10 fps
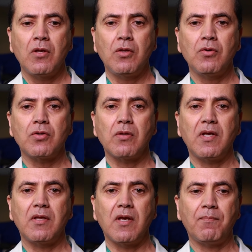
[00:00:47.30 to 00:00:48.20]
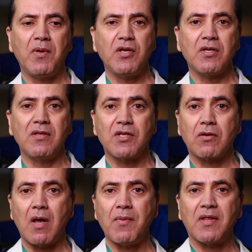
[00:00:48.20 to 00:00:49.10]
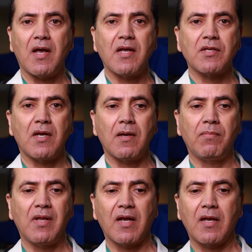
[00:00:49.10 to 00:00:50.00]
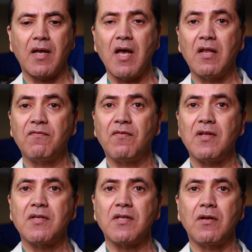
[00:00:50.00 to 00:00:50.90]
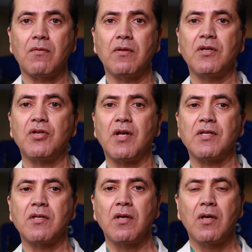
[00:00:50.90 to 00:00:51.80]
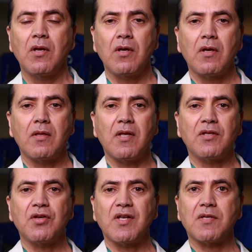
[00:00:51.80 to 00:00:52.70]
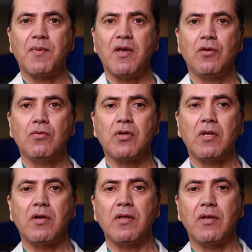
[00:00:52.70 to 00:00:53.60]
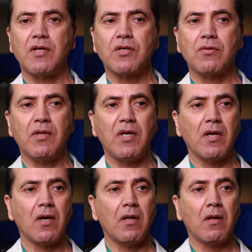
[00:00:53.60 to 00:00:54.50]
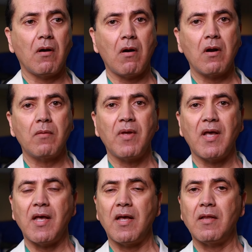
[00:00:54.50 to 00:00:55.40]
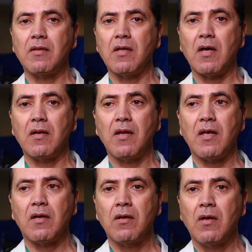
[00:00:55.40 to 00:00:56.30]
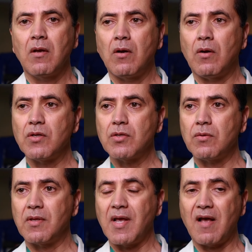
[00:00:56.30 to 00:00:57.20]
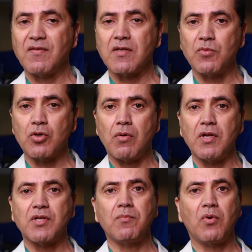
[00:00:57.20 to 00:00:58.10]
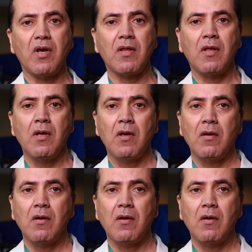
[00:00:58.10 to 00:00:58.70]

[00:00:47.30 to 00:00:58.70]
usually the patient describe it as a like elephant sitting on the chest. The chest pain usually radiates to the arm and neck. Also, it has some shortness of breath,